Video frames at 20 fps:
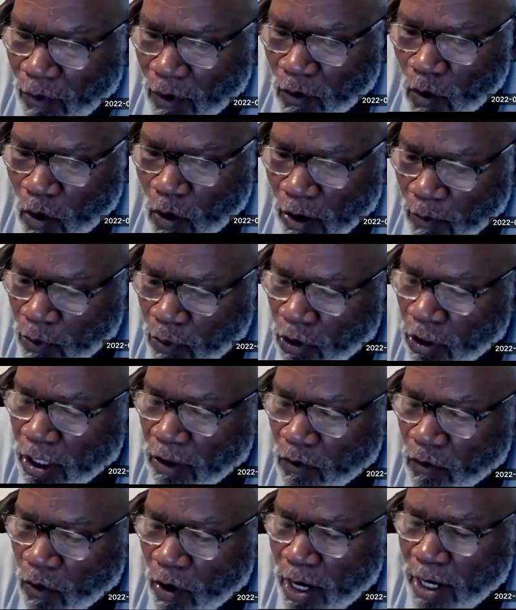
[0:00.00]
put
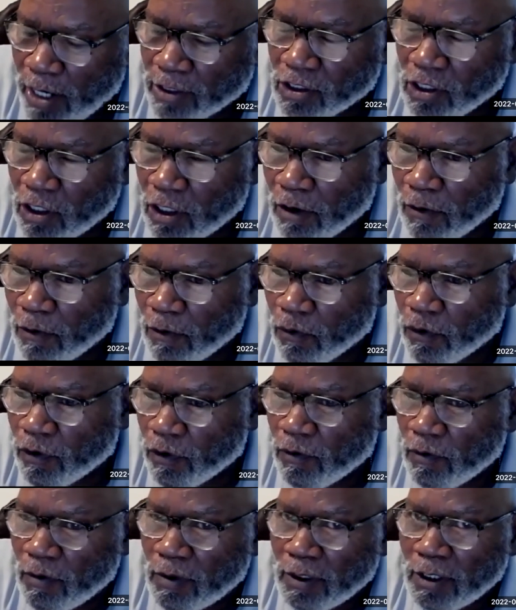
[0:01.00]
it where it's going to